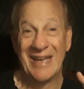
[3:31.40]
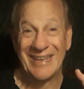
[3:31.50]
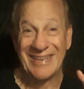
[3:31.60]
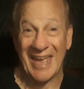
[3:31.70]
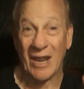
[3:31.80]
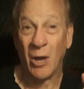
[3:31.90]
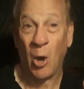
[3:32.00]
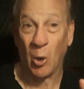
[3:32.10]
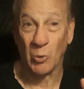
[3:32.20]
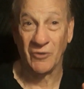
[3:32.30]
get a
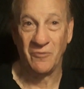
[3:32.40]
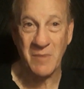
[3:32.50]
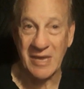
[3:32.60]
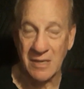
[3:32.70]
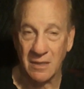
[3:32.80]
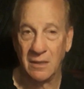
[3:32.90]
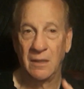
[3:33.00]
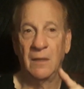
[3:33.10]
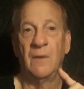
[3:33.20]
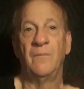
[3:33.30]
hold of me.
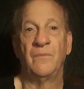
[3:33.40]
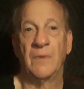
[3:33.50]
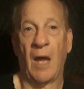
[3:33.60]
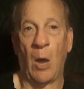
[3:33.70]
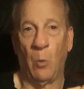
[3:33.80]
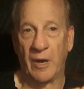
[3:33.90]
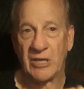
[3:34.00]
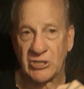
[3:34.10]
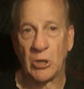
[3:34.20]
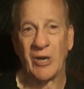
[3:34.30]
I want to
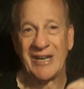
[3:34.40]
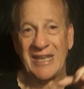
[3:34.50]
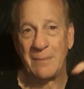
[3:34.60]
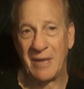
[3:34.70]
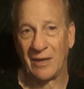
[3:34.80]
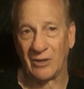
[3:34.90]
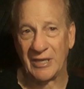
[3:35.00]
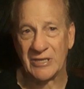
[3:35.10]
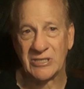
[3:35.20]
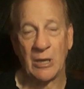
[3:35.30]
start an email
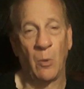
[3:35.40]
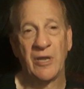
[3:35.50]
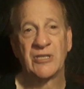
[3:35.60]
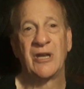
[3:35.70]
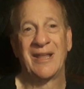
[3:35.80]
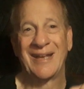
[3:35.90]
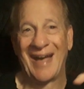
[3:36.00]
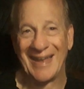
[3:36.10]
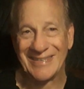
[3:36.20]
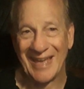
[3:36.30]
list. I want to start a
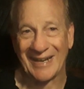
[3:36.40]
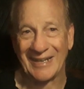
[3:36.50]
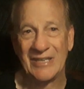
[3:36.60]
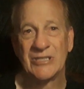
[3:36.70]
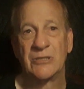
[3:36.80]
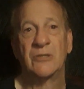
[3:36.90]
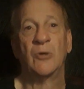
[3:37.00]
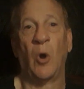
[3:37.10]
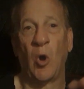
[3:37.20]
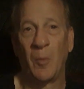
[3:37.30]
contact list to
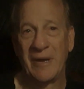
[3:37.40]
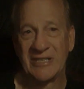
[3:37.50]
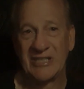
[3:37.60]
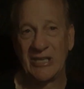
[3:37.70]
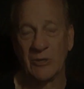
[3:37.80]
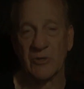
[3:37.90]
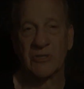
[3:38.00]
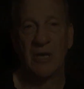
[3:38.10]
all my seekers.